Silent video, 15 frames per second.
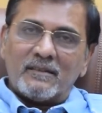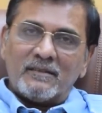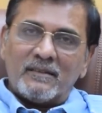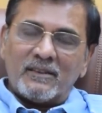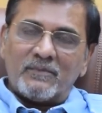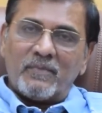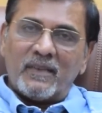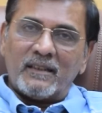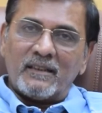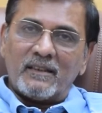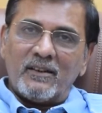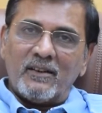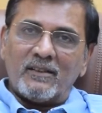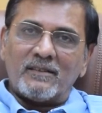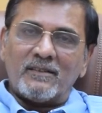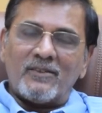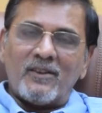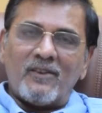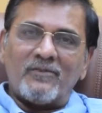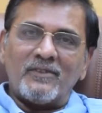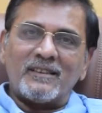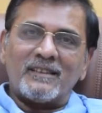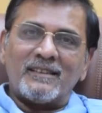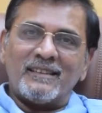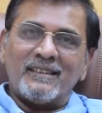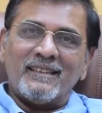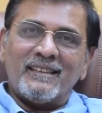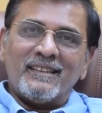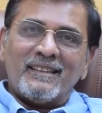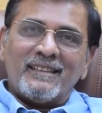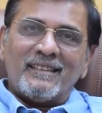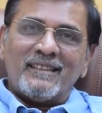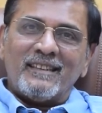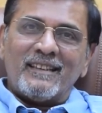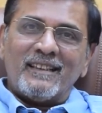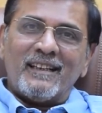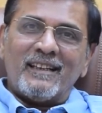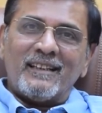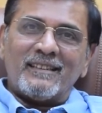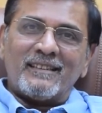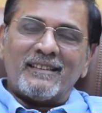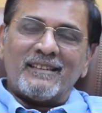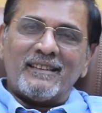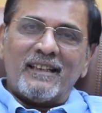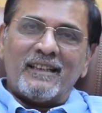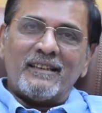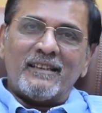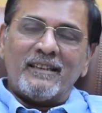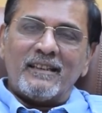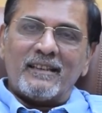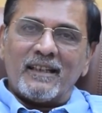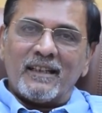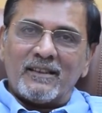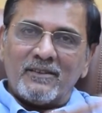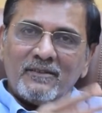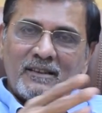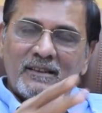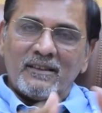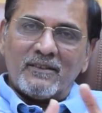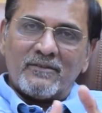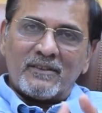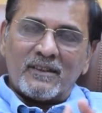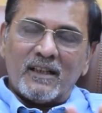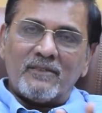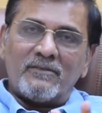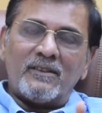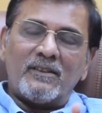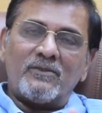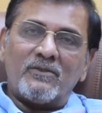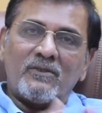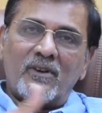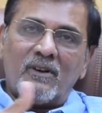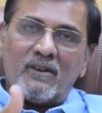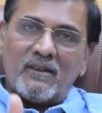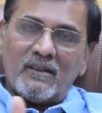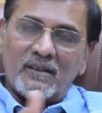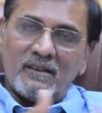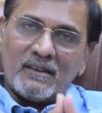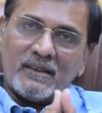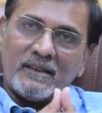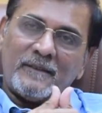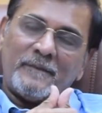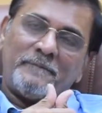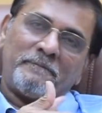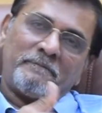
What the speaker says: Despite the chaos in the office, they realized and they interacted with each of staff. They took all the